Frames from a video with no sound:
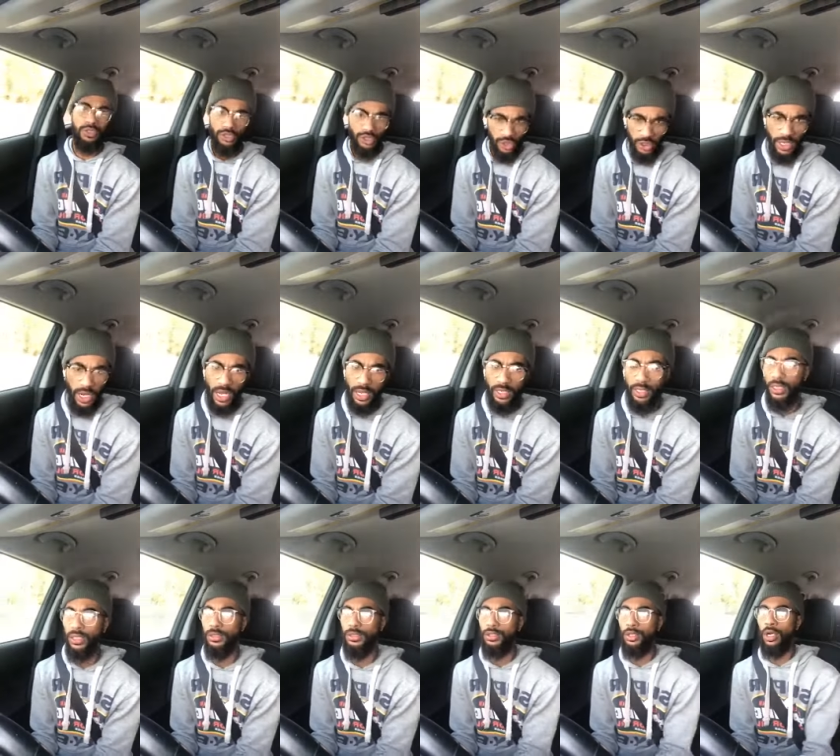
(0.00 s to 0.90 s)
and shit on
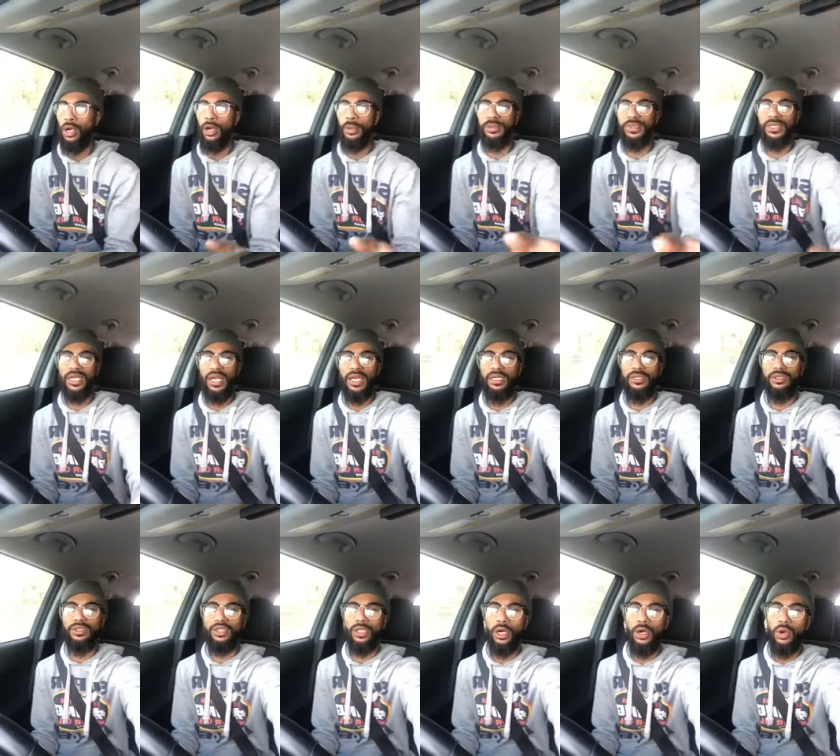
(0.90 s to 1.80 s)
it. You know what I'm
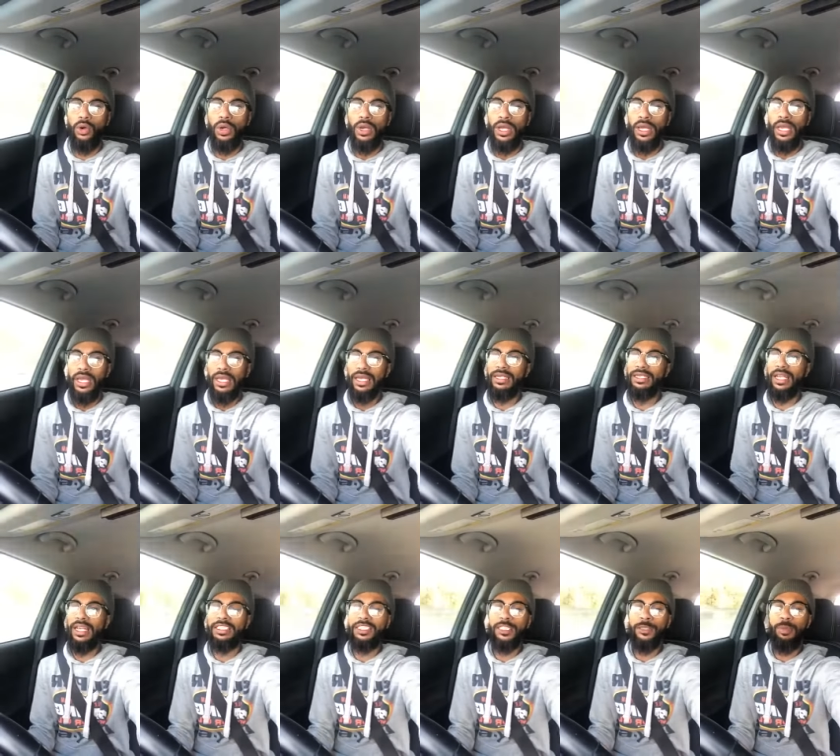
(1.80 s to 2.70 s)
saying? So
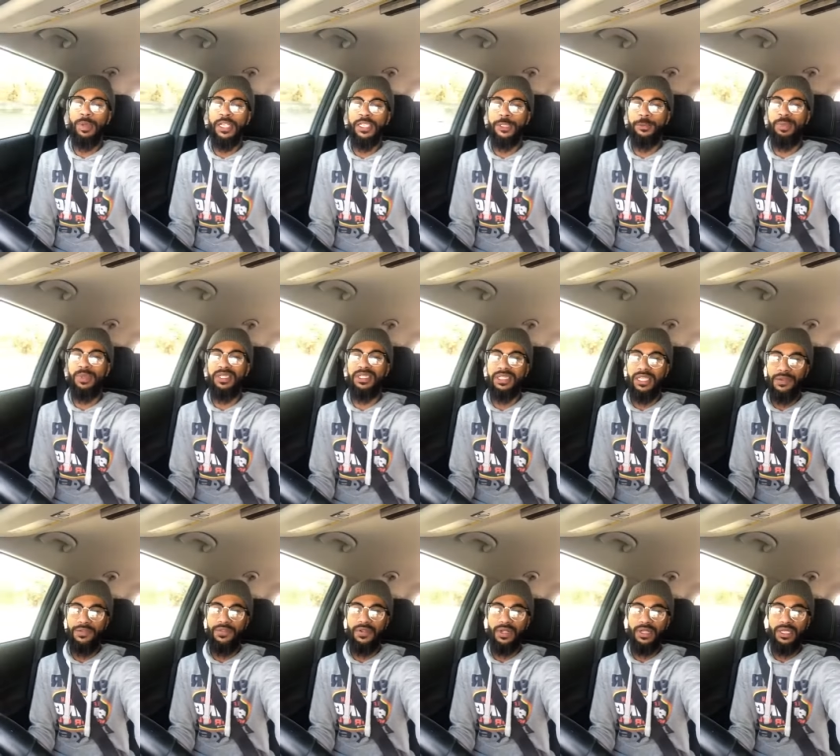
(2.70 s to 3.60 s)
it, it's it
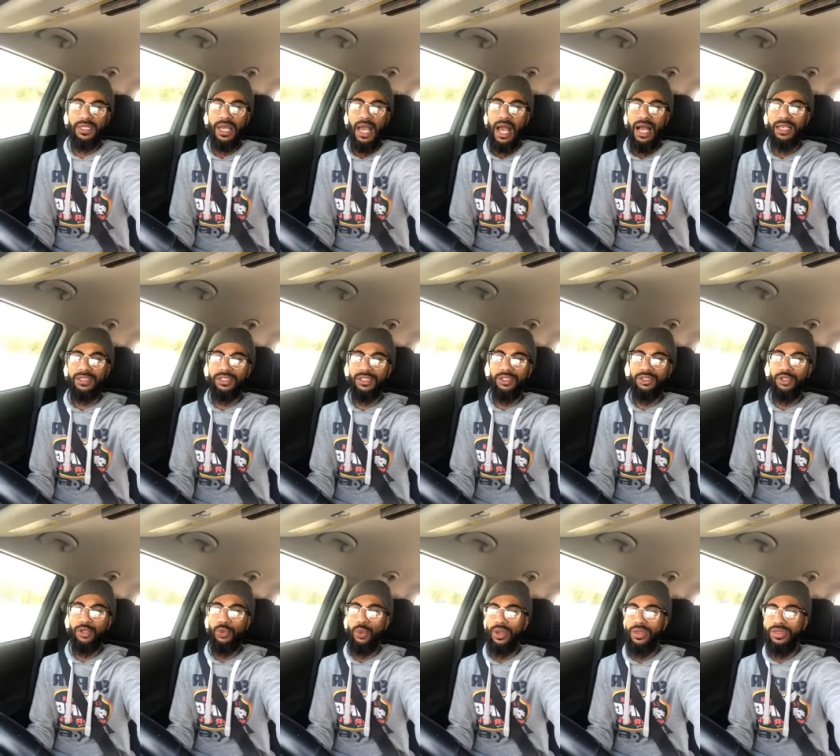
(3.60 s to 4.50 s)
specifically has to
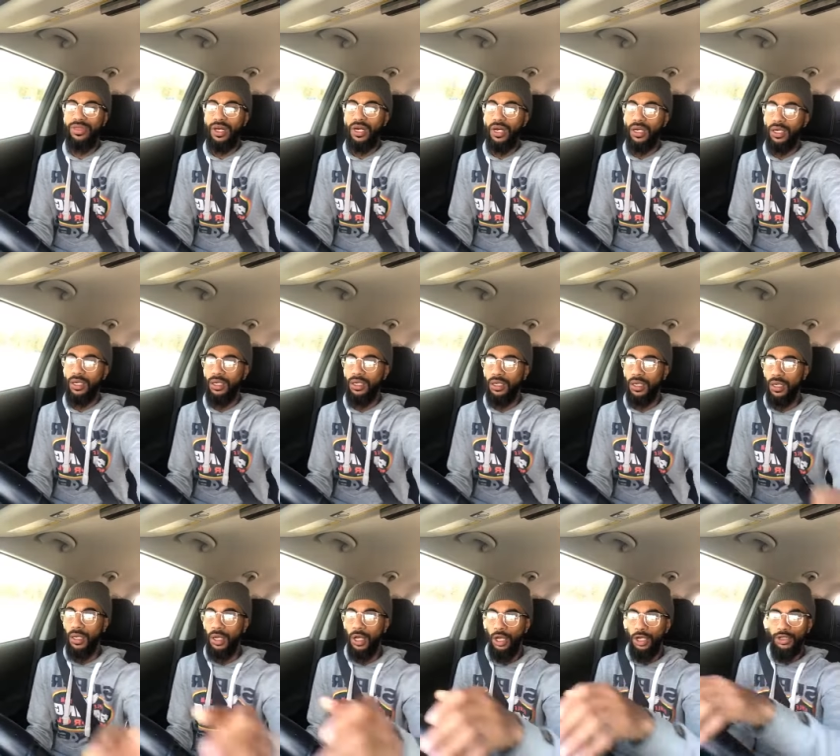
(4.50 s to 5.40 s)
do with uh,
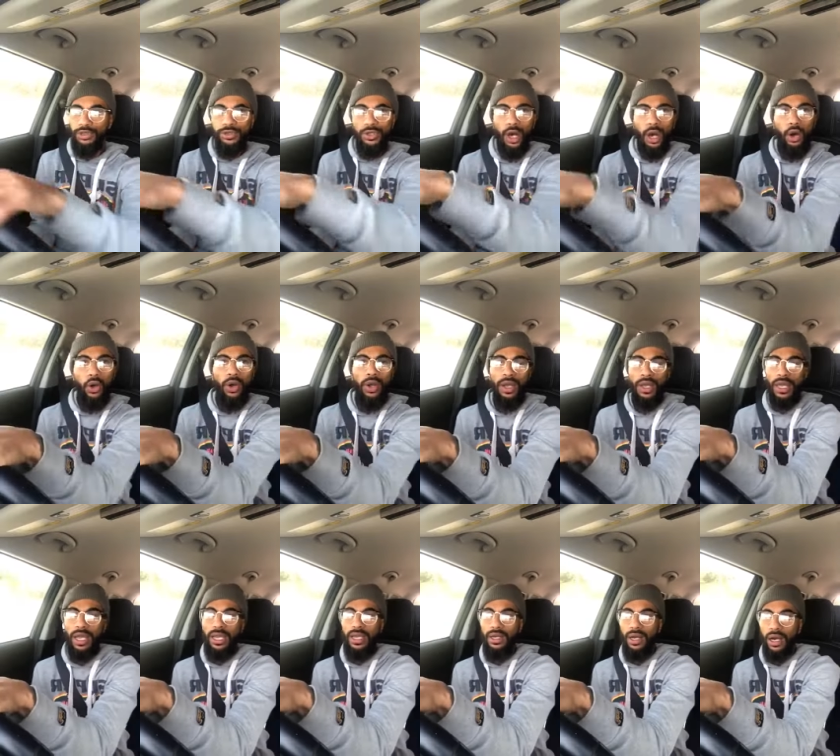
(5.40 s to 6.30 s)
you know
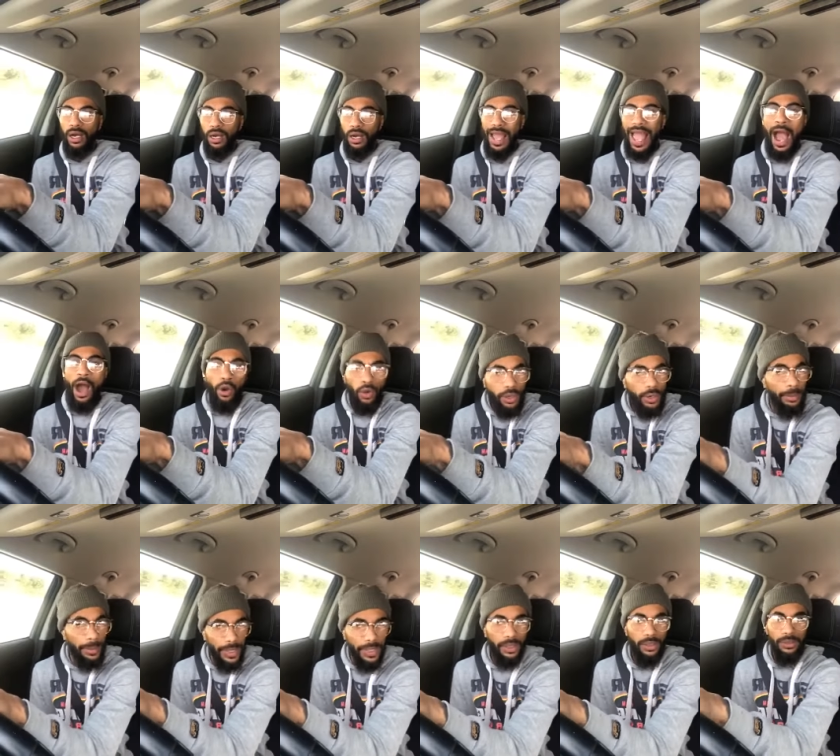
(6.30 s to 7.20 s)
uh,
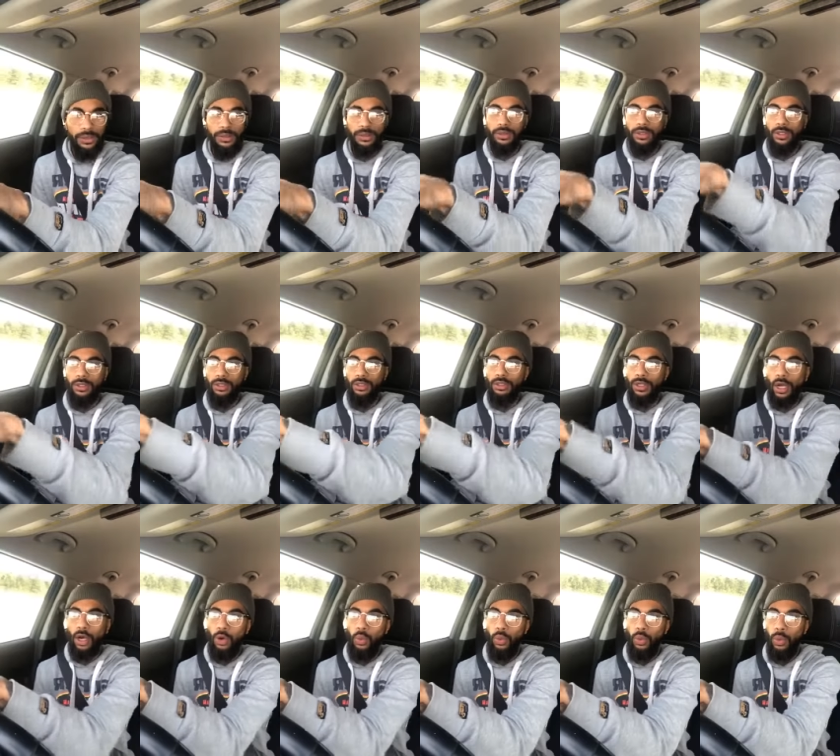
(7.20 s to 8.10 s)
alchemy. You
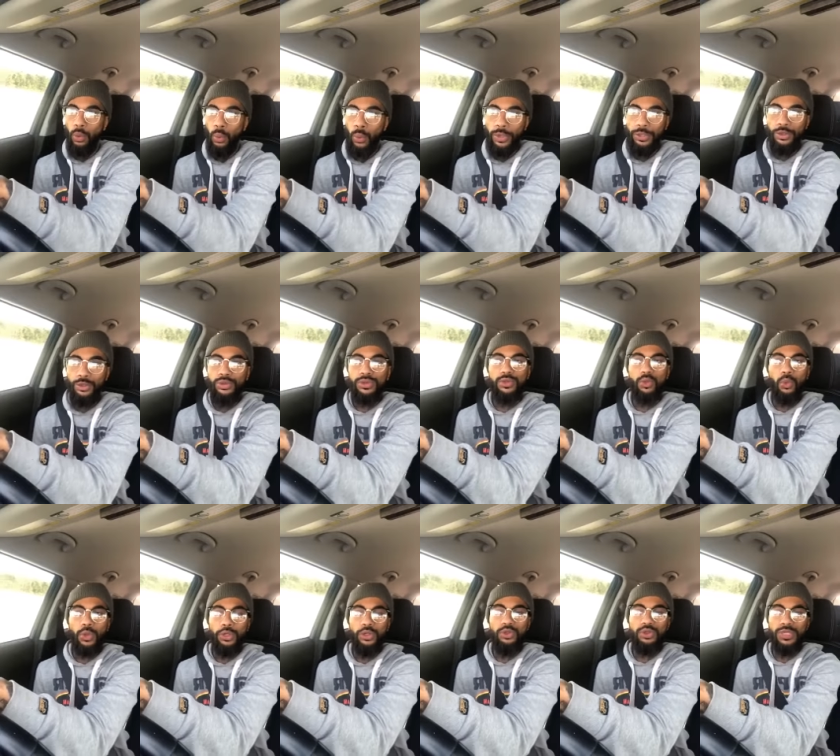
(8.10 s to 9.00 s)
know when you
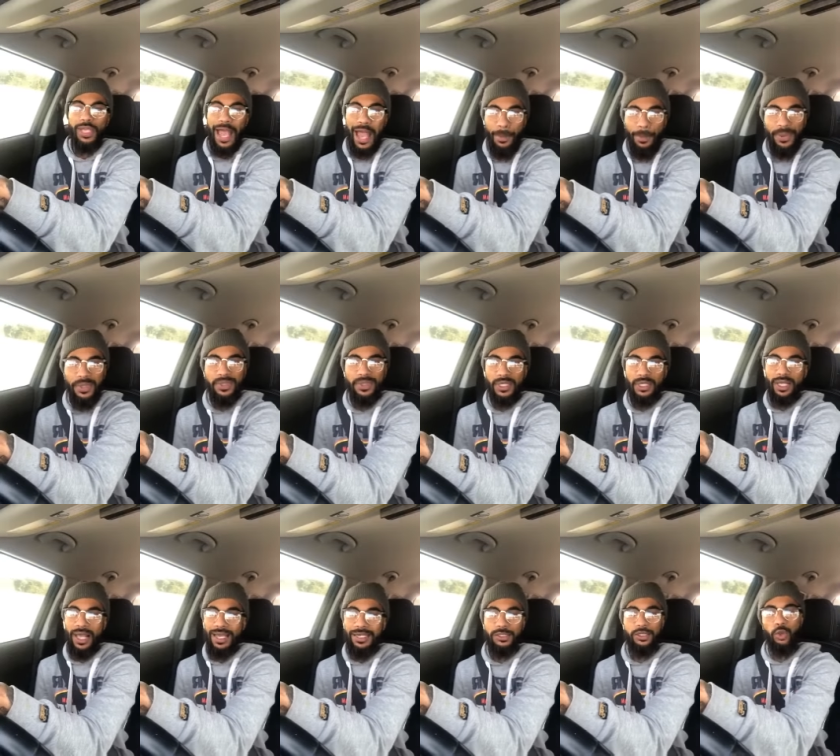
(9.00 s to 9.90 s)
when you tap into
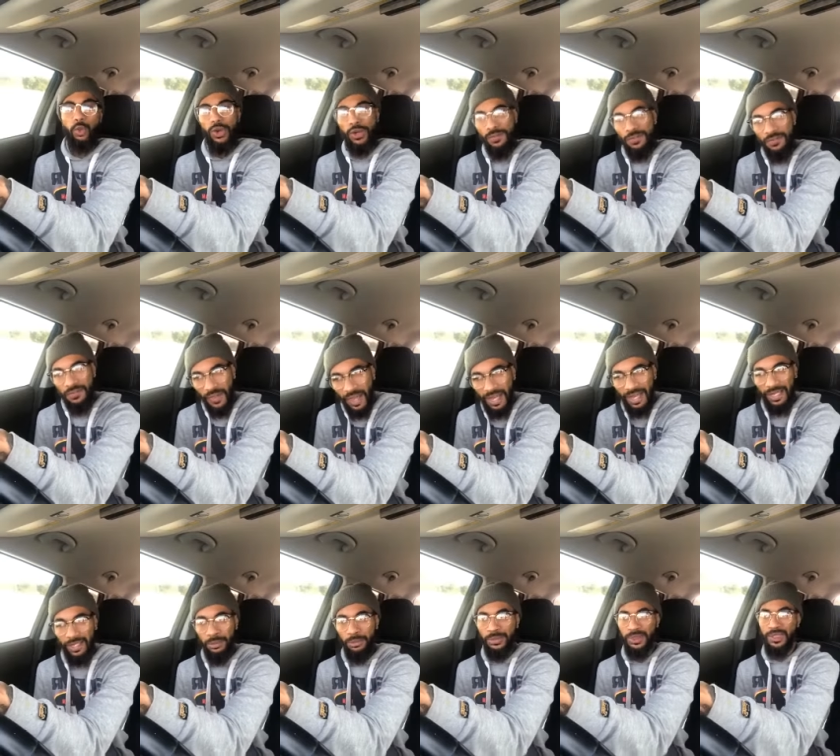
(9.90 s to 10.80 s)
like twin
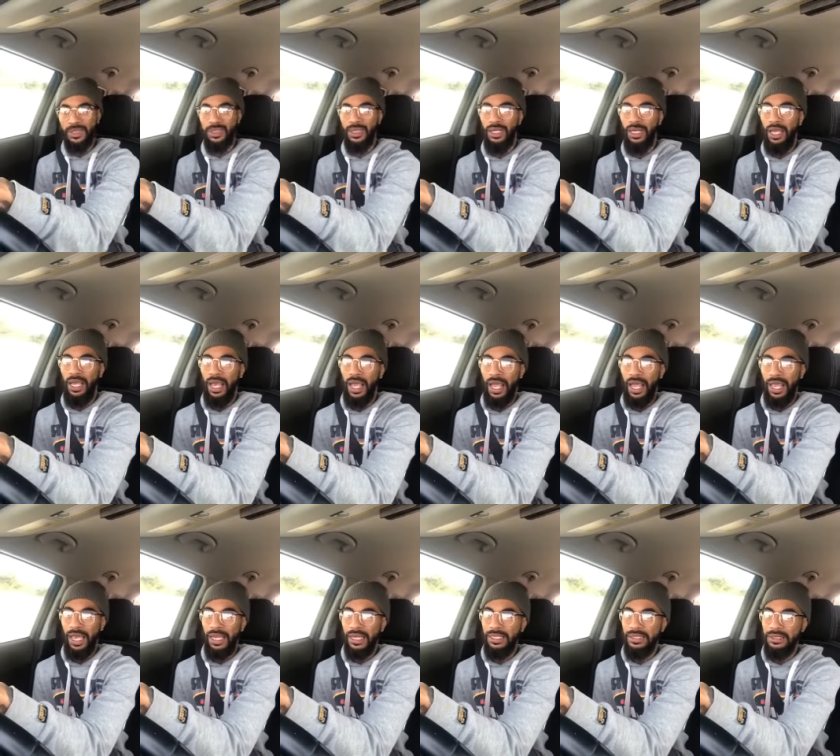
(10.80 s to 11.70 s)
flames
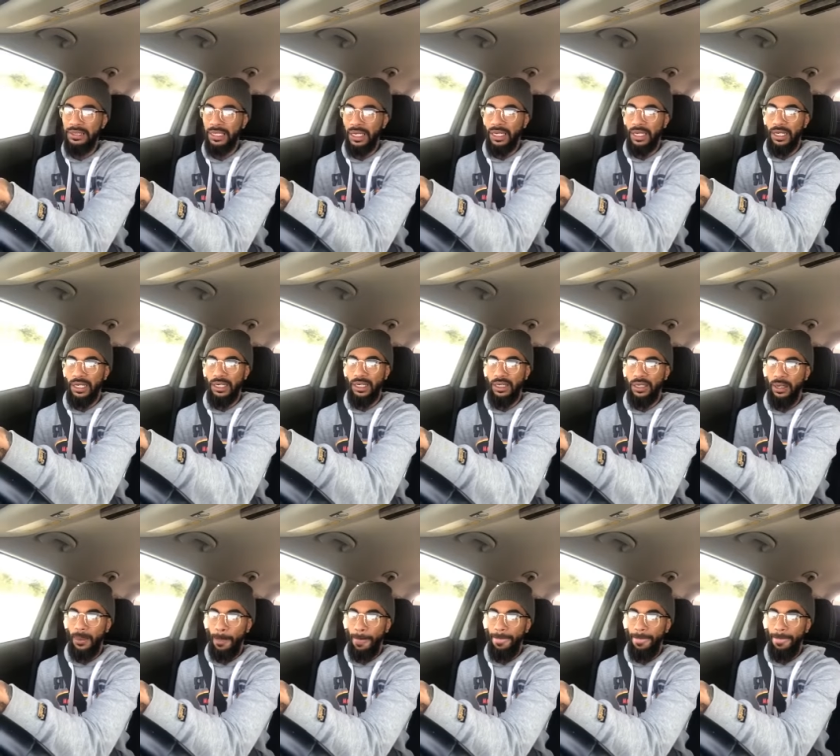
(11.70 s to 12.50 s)
and uh,